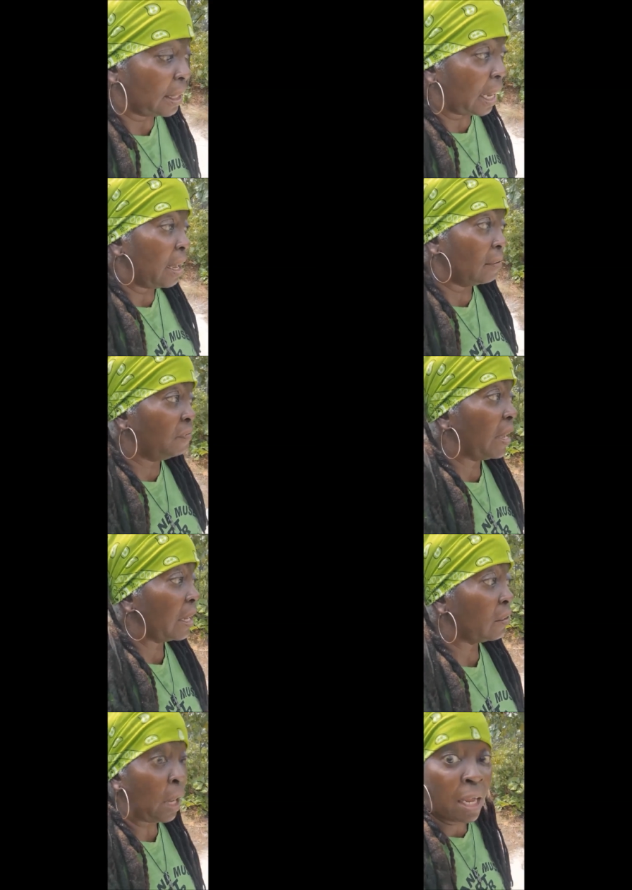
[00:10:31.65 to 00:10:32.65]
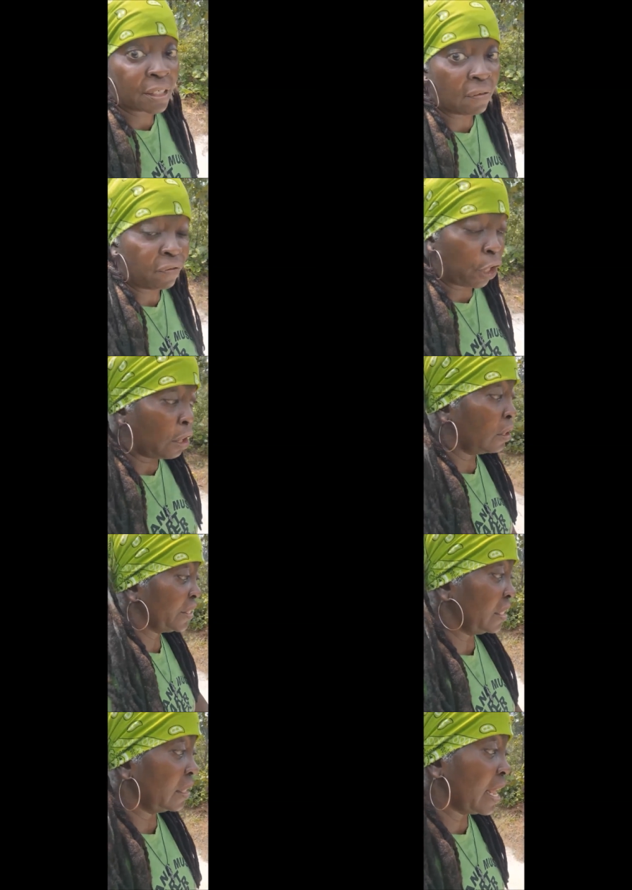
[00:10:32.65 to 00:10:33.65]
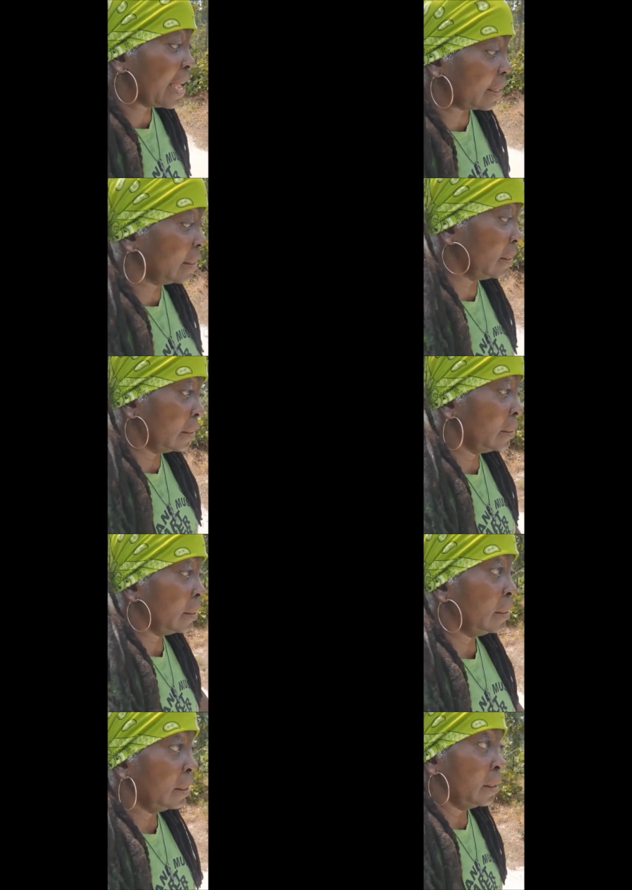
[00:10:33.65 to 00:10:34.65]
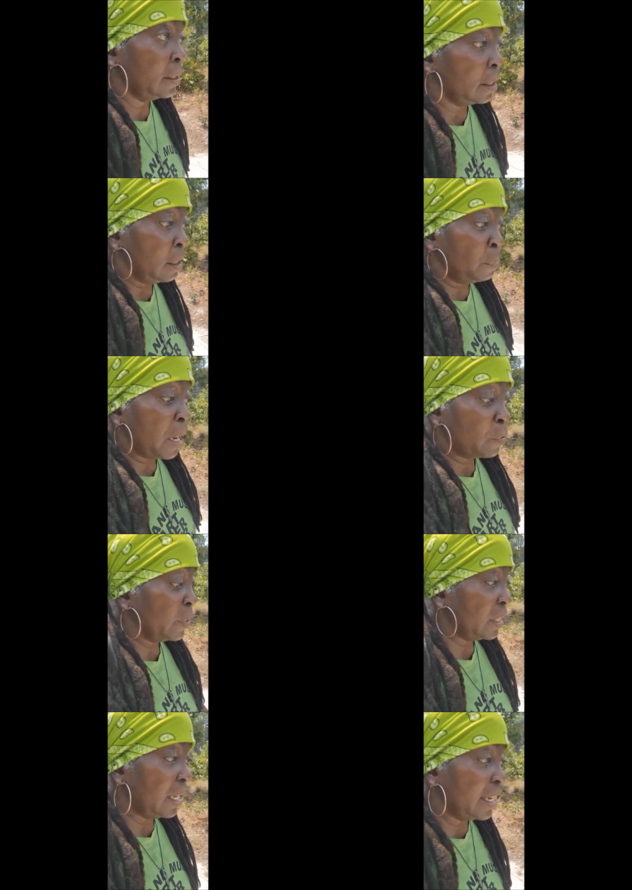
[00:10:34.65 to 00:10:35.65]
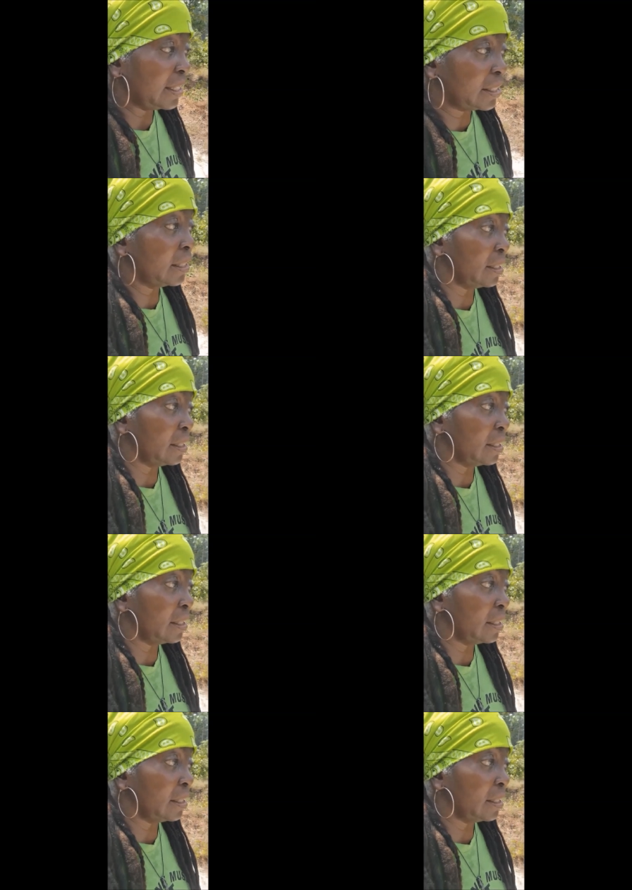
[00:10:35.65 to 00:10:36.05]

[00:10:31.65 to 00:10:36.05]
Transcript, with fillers: I found lots of flaws in that. But I realized